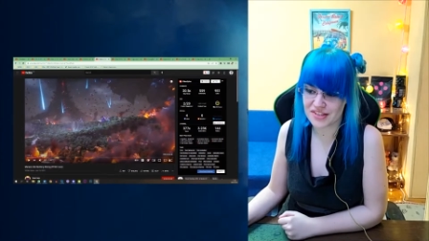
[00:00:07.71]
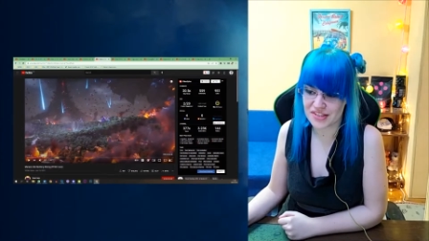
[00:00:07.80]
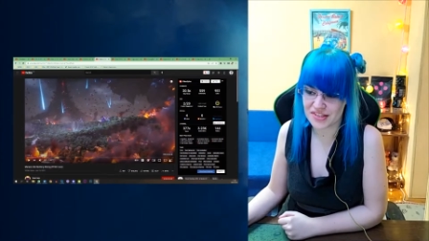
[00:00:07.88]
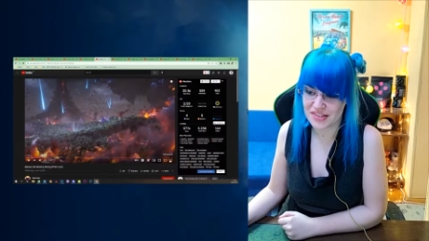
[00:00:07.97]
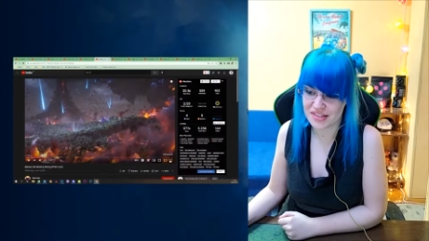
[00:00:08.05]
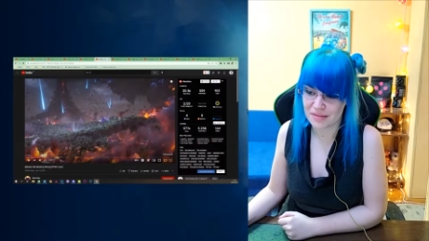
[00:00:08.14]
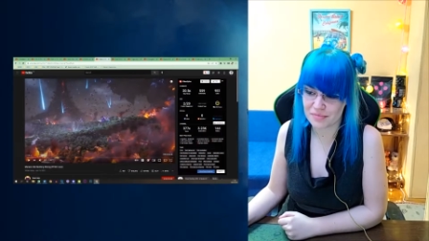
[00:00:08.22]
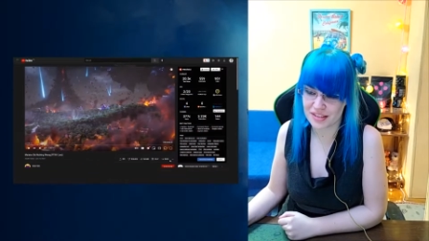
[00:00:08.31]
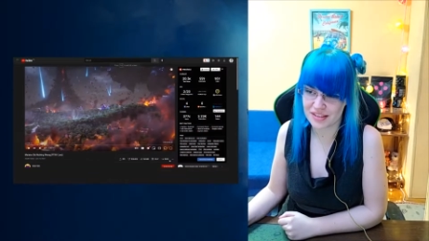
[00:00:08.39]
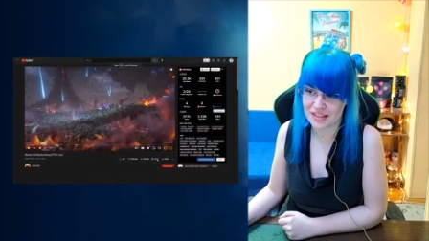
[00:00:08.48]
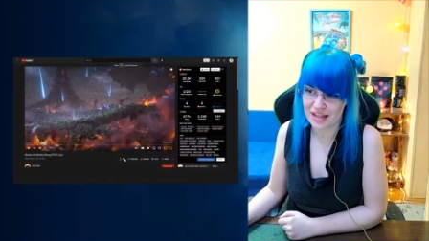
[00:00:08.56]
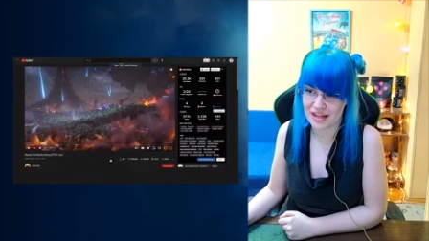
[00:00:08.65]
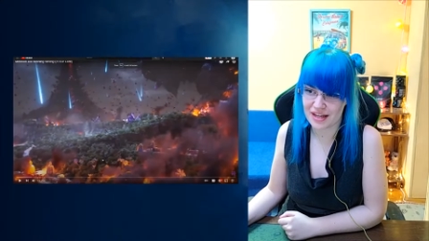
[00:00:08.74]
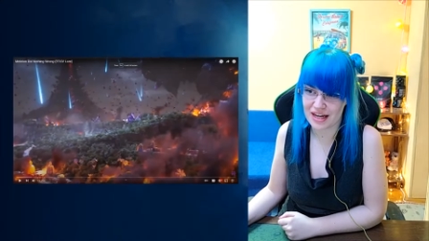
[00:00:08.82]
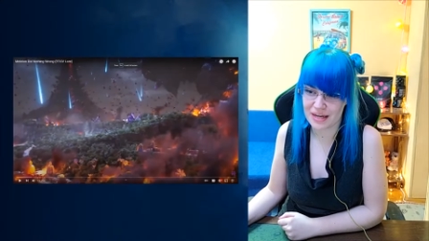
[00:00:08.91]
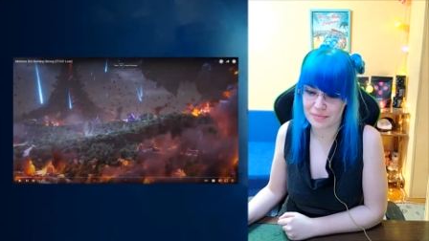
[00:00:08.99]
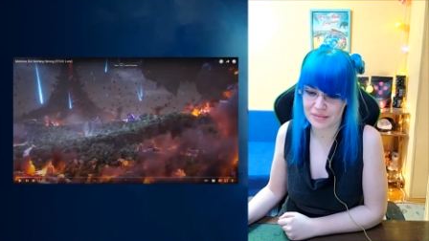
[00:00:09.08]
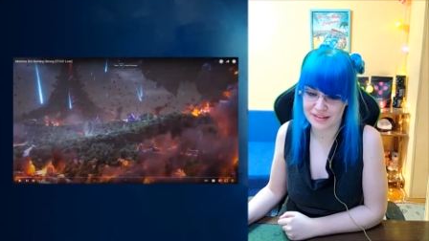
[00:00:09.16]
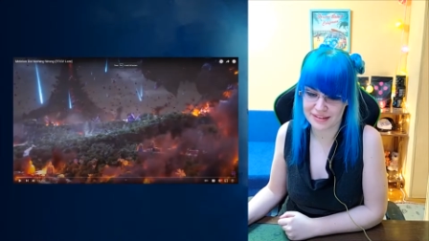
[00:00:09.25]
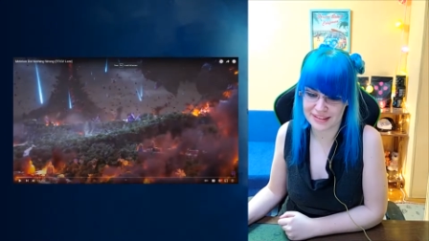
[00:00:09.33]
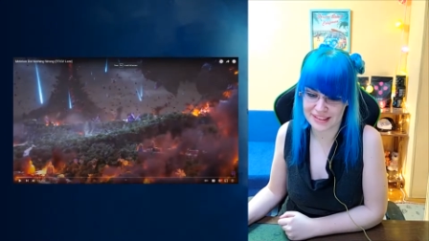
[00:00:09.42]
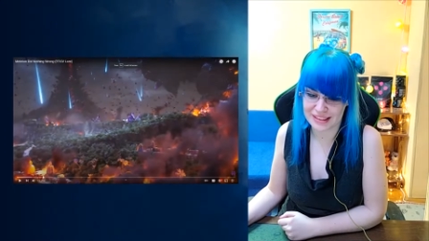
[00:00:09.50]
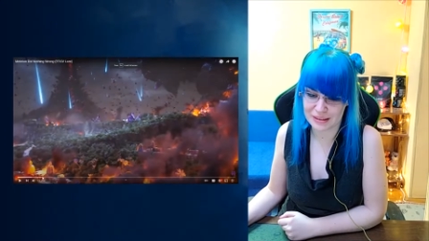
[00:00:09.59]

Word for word: this is something that I'm a little